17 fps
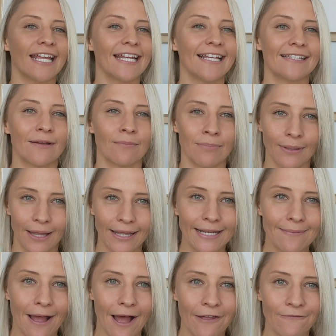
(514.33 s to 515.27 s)
It is a
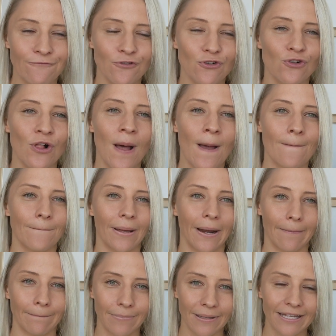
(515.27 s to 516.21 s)
bloody mouthful,
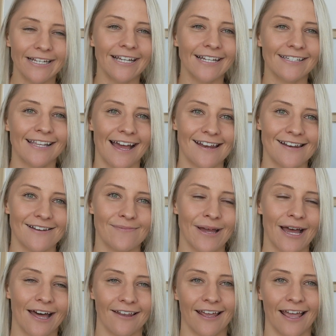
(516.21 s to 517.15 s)
but I'm bloody excited
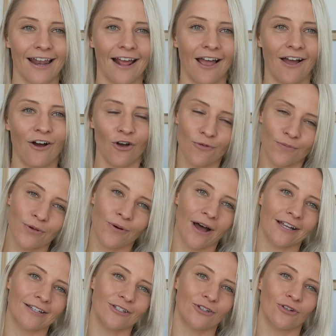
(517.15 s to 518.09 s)
about it, and I hope you
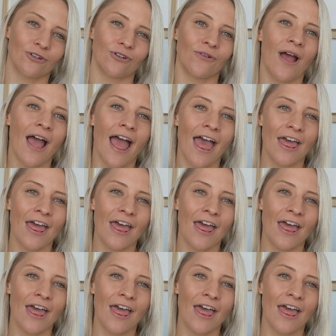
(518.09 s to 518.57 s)
are too.